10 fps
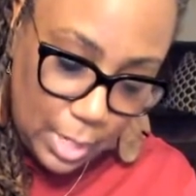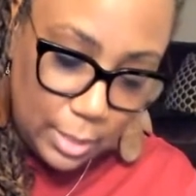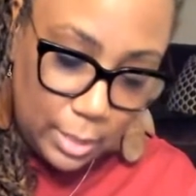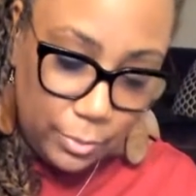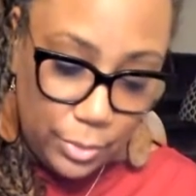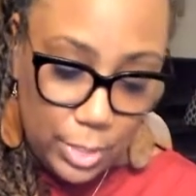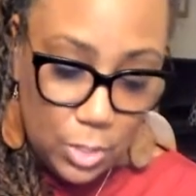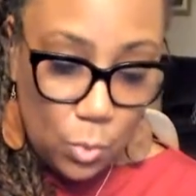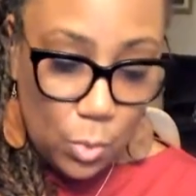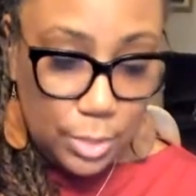The other thing you
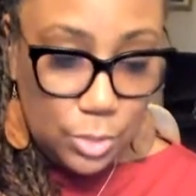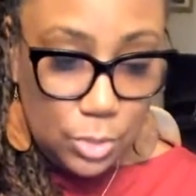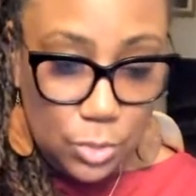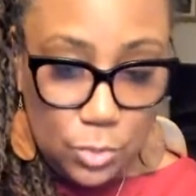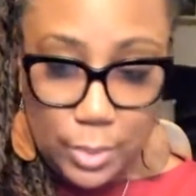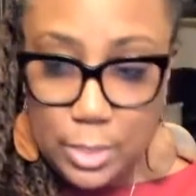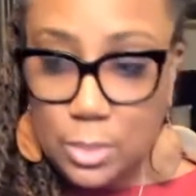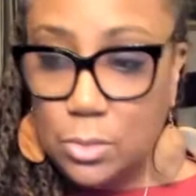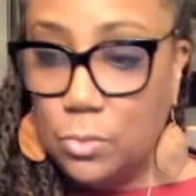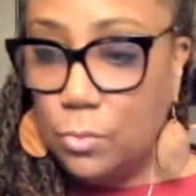want to do
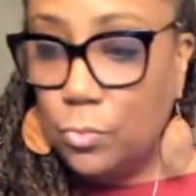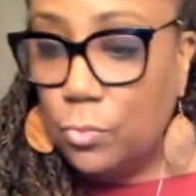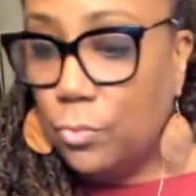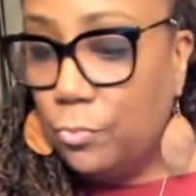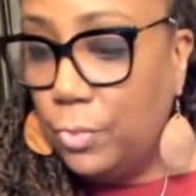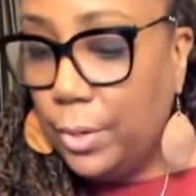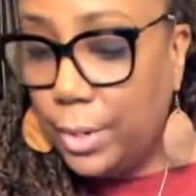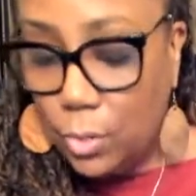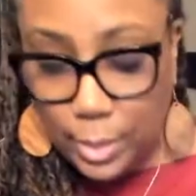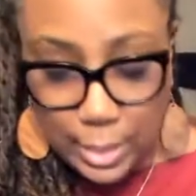is very
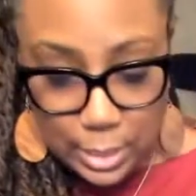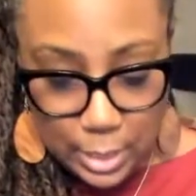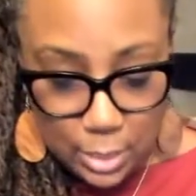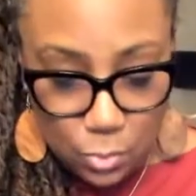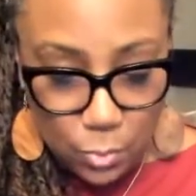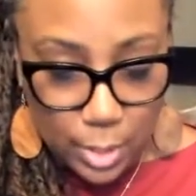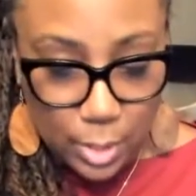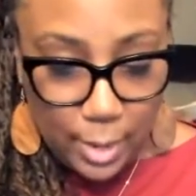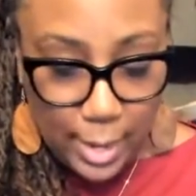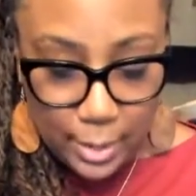quickly, you want to
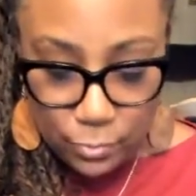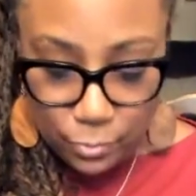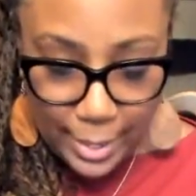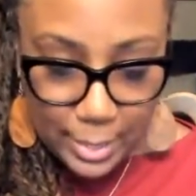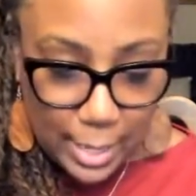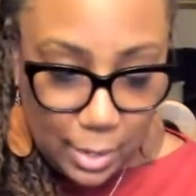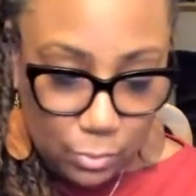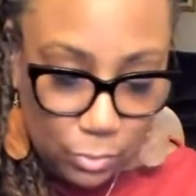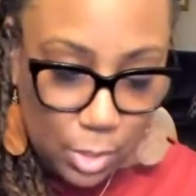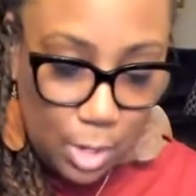go ahead and write
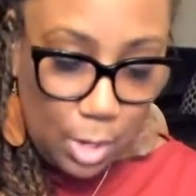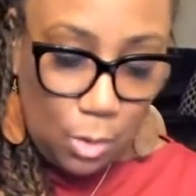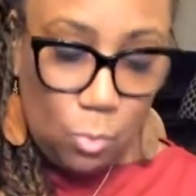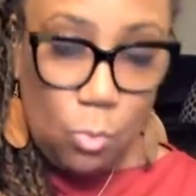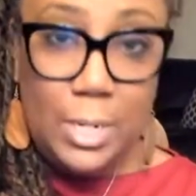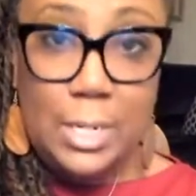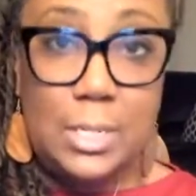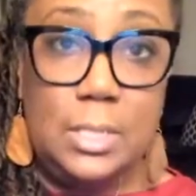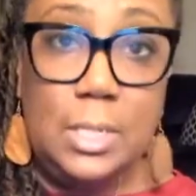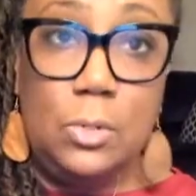down what it
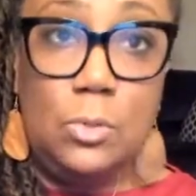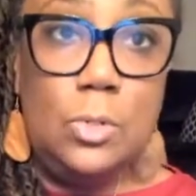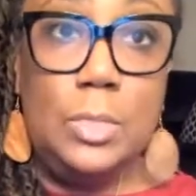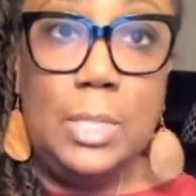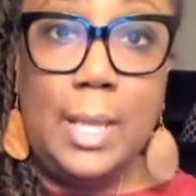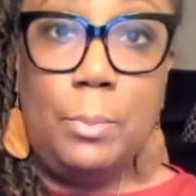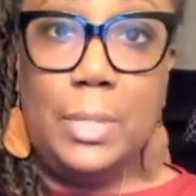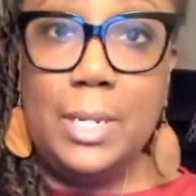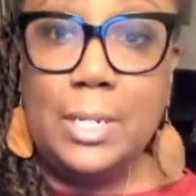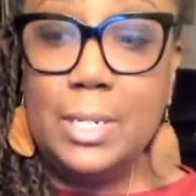is that you use in that
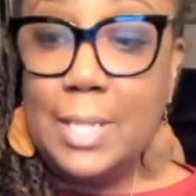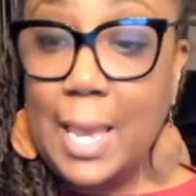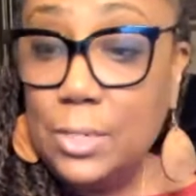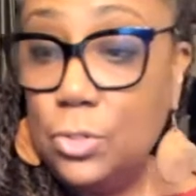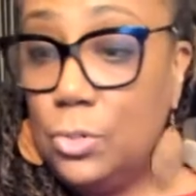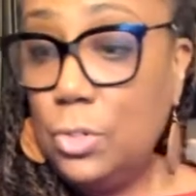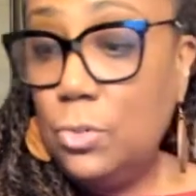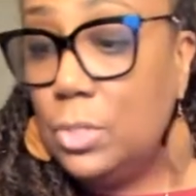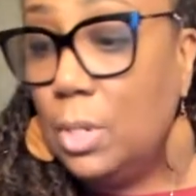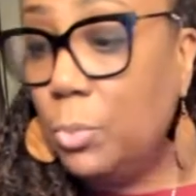blend, because as you
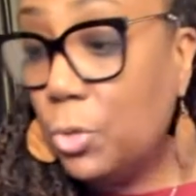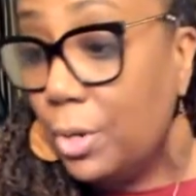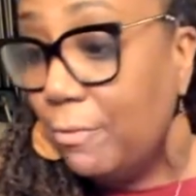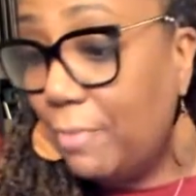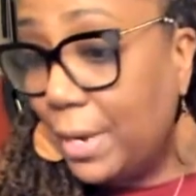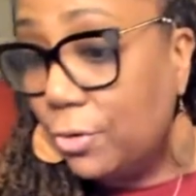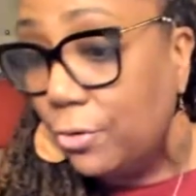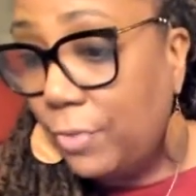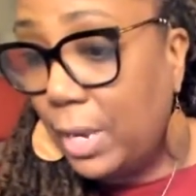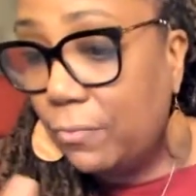use them, you're going to find your
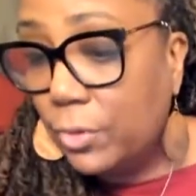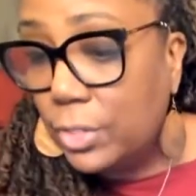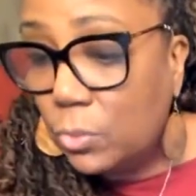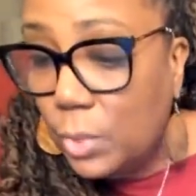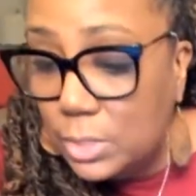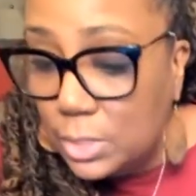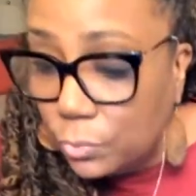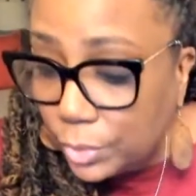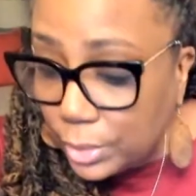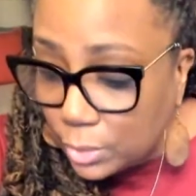favorites and ones that
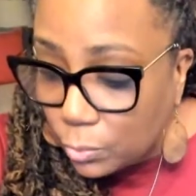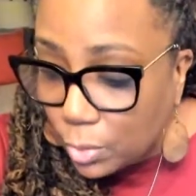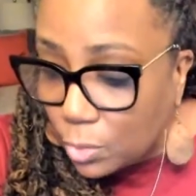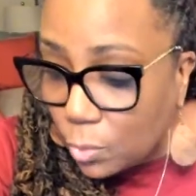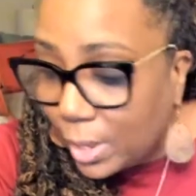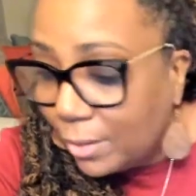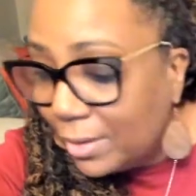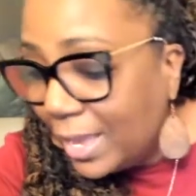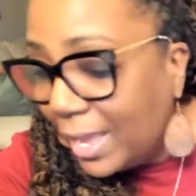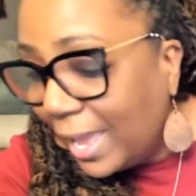really work well.
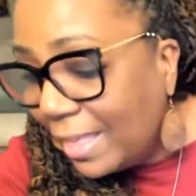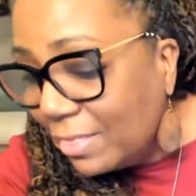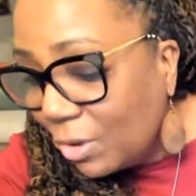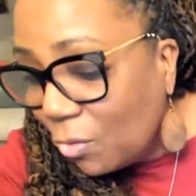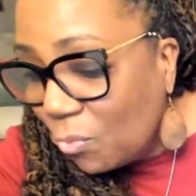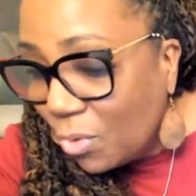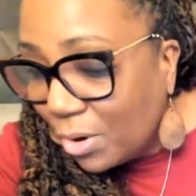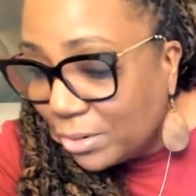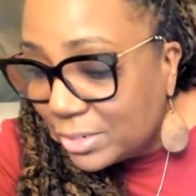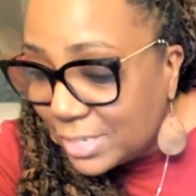And the
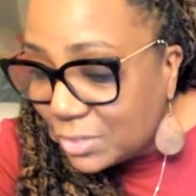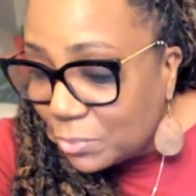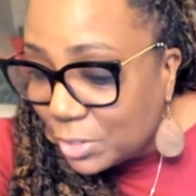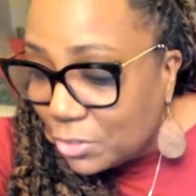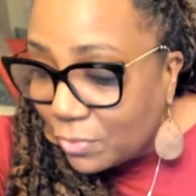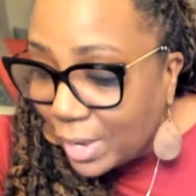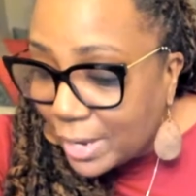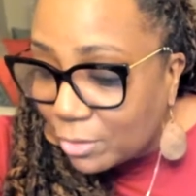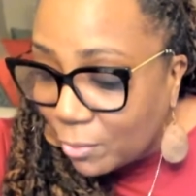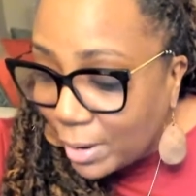worst is when you find a
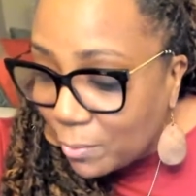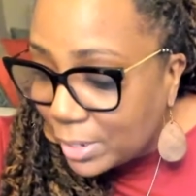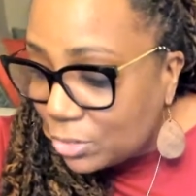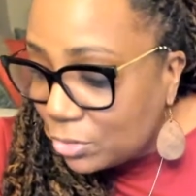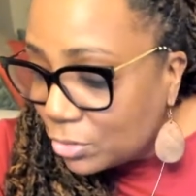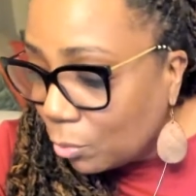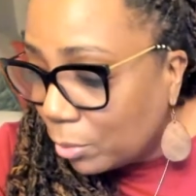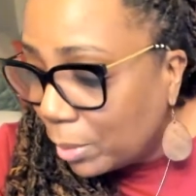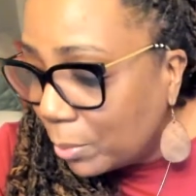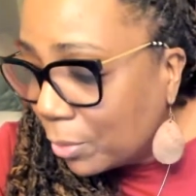great one and you don't
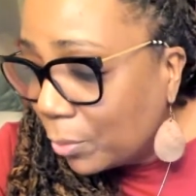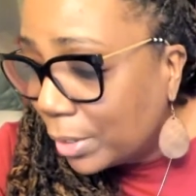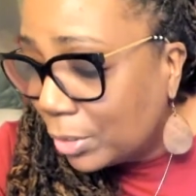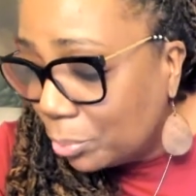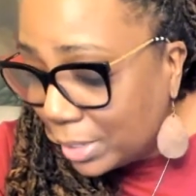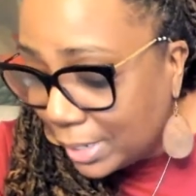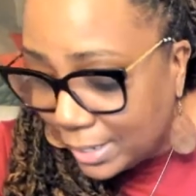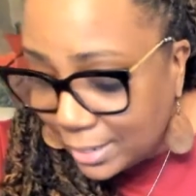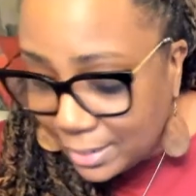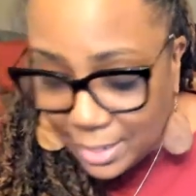remember what you put in
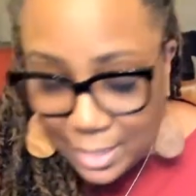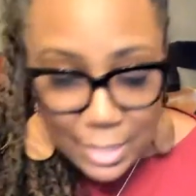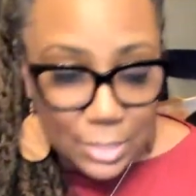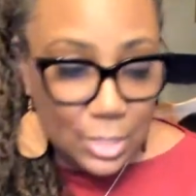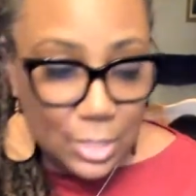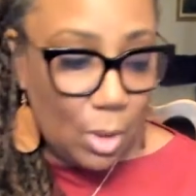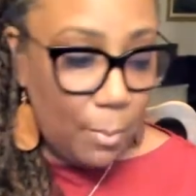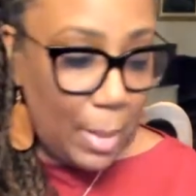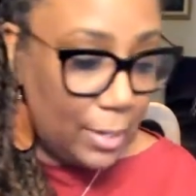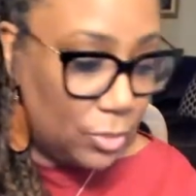it. So I'm
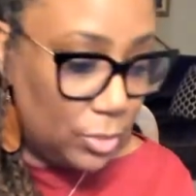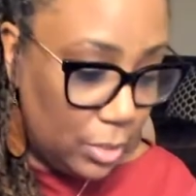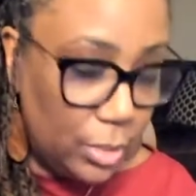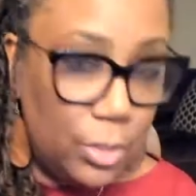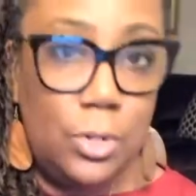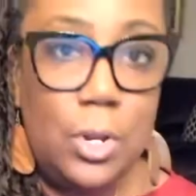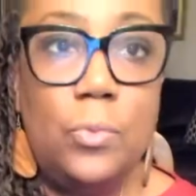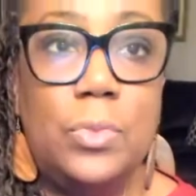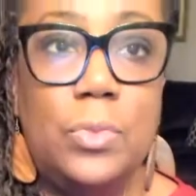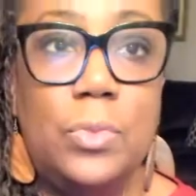actually going to
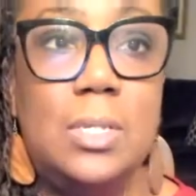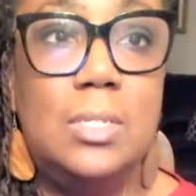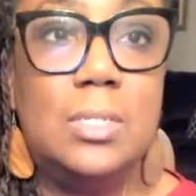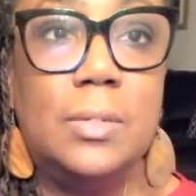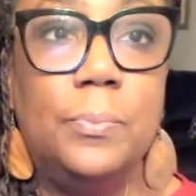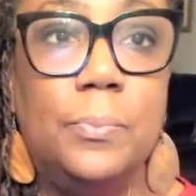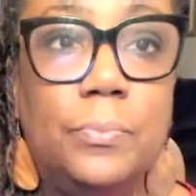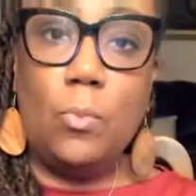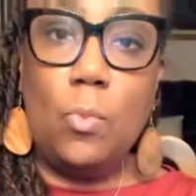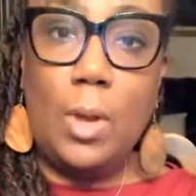note this
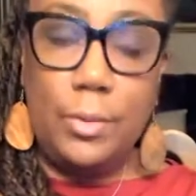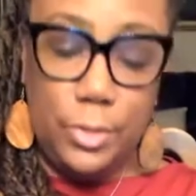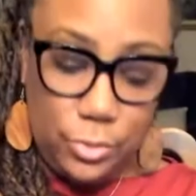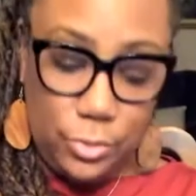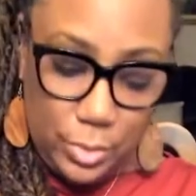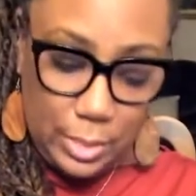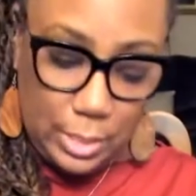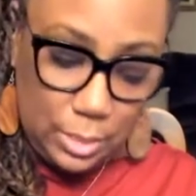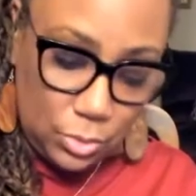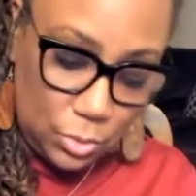while you're doing
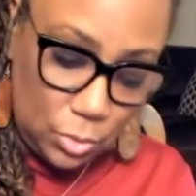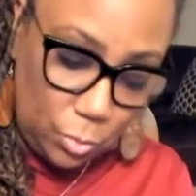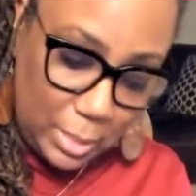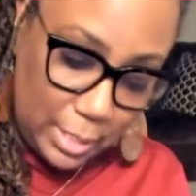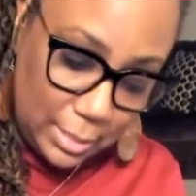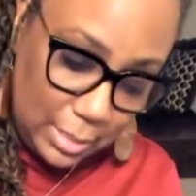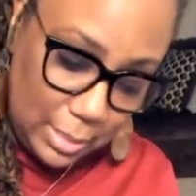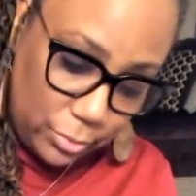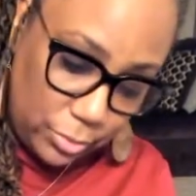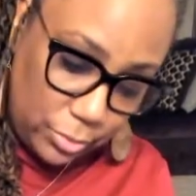these too, because these
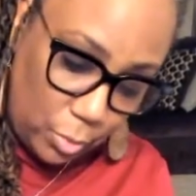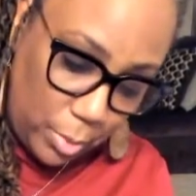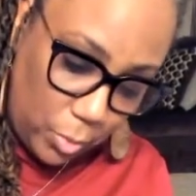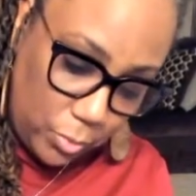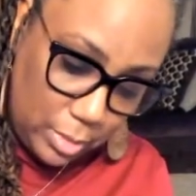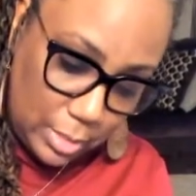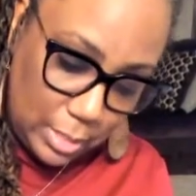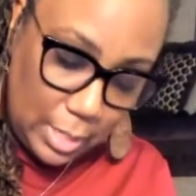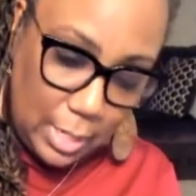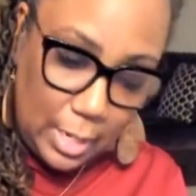are so potent.
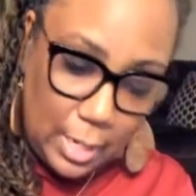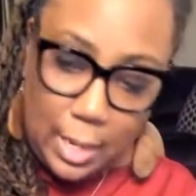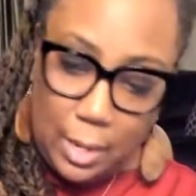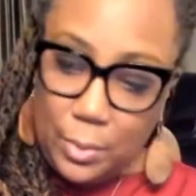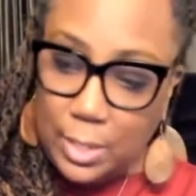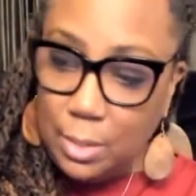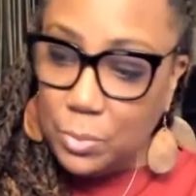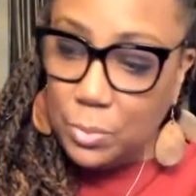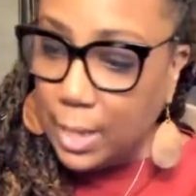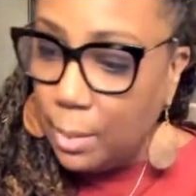I would keep the
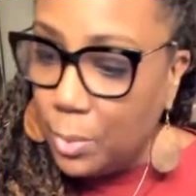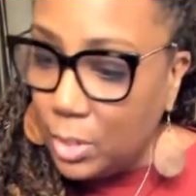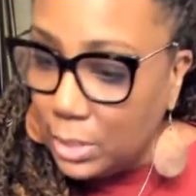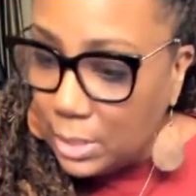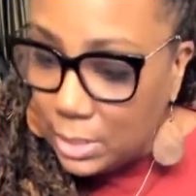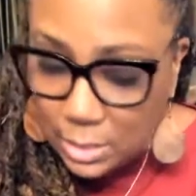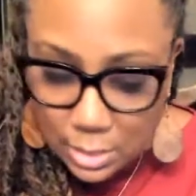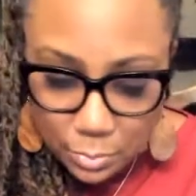top on these